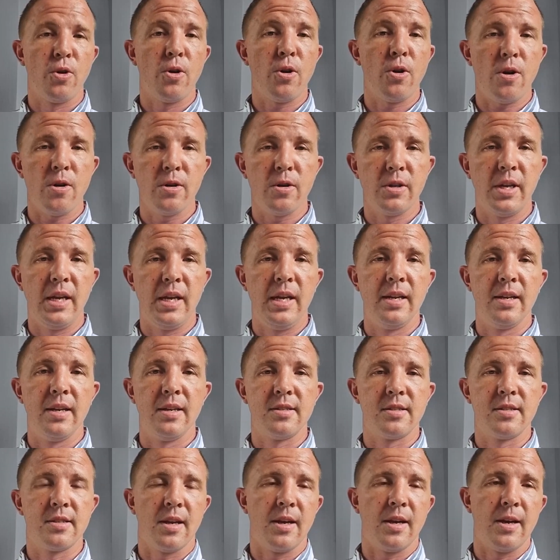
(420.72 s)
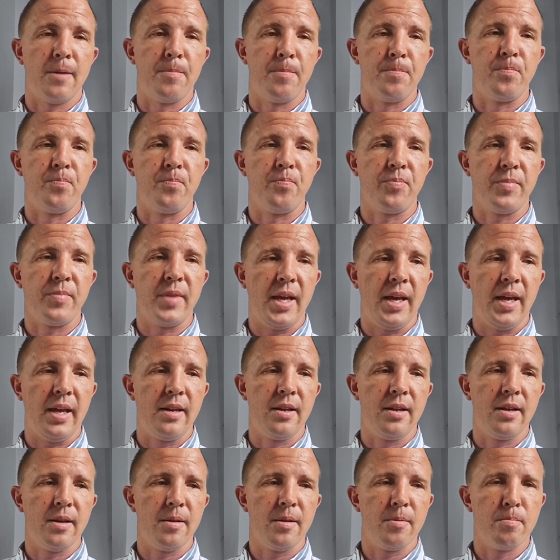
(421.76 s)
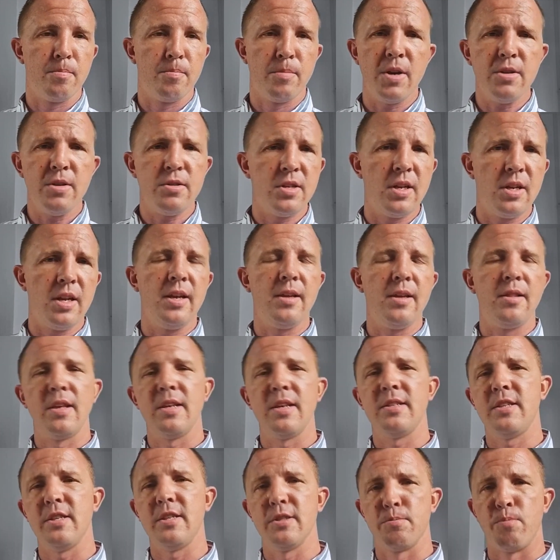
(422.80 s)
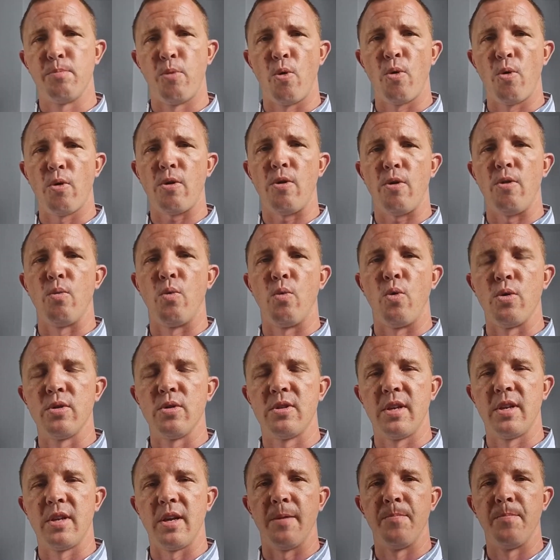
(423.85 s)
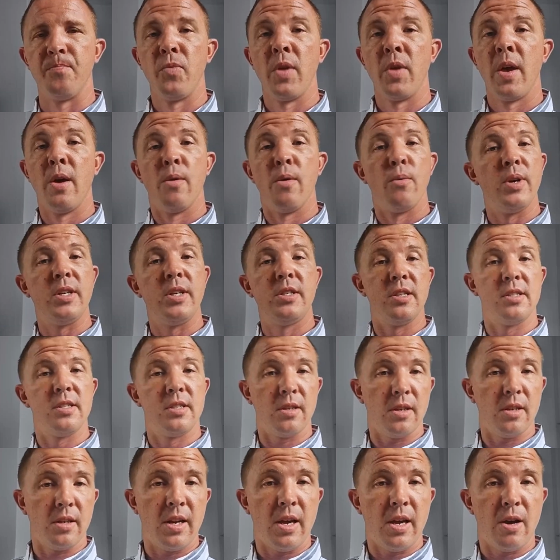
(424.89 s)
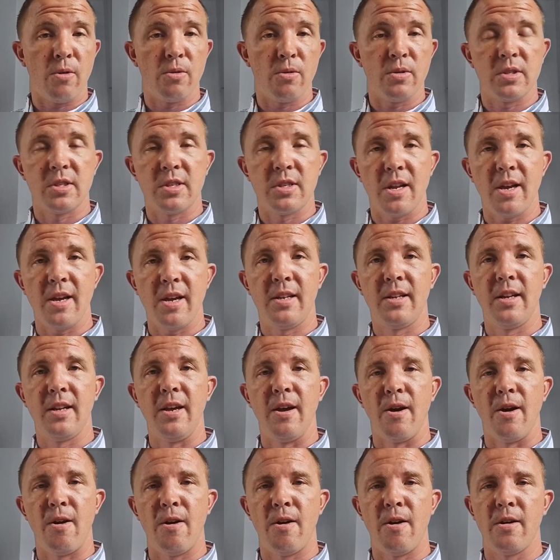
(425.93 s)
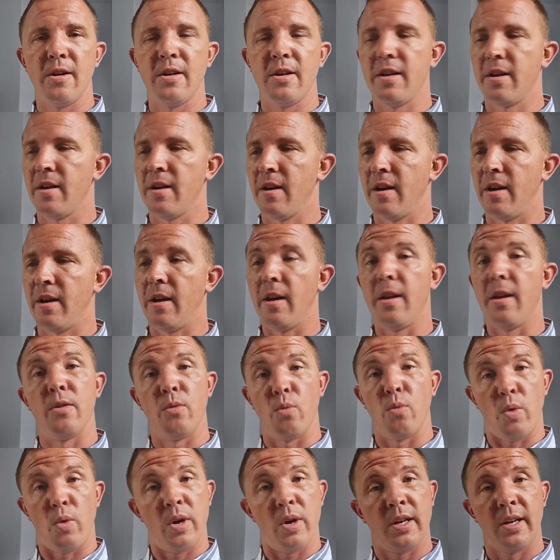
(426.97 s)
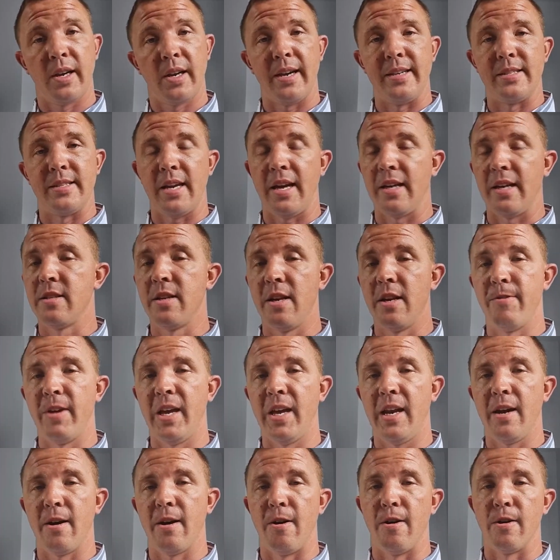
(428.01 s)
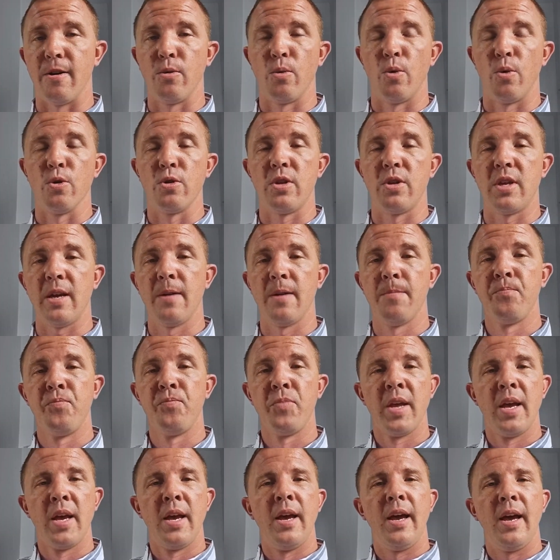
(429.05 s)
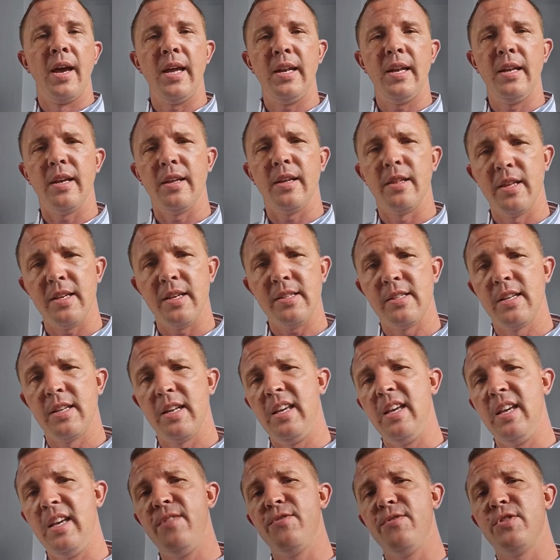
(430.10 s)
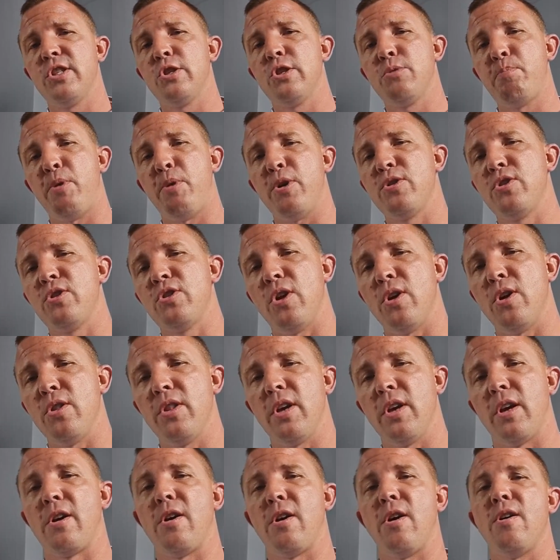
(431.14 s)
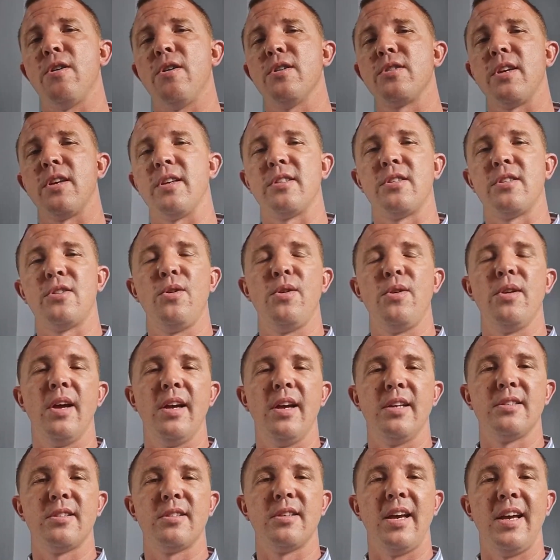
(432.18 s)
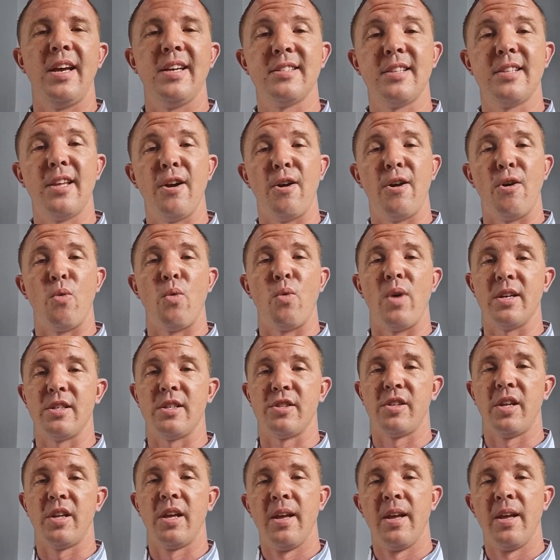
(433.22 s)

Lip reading: car dealers, and mostly this is borehole water, which is now slightly hard, in one case actually very hard water, and this leaves spots on the cars as soon as they are washed.